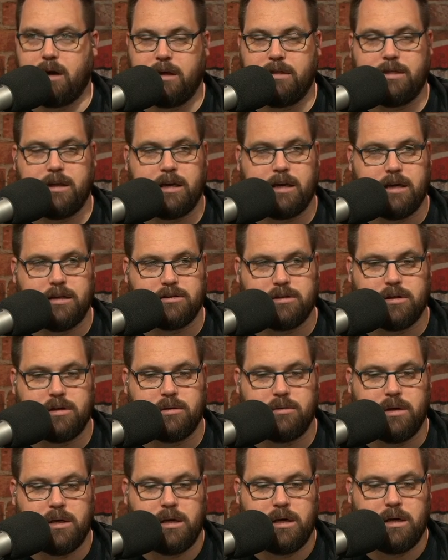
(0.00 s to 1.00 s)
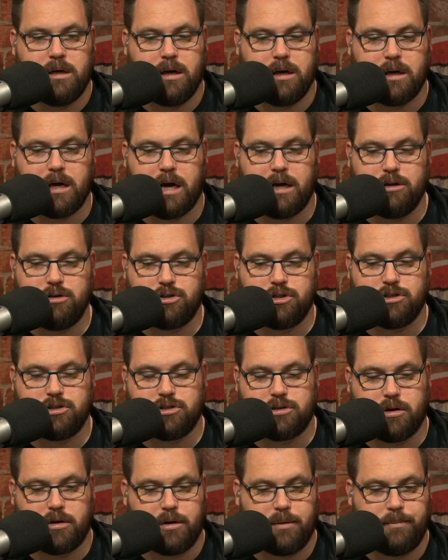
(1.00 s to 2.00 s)
I think he's a, a guy you should
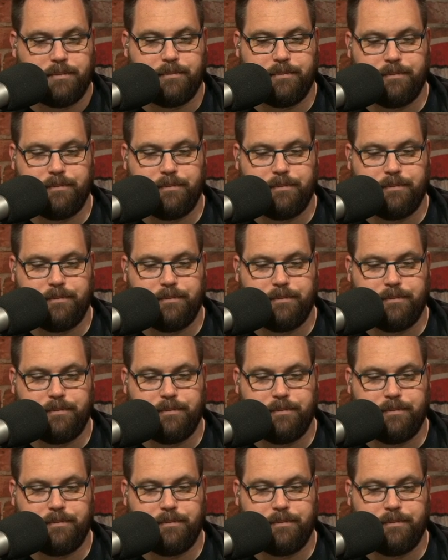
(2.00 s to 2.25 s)
start.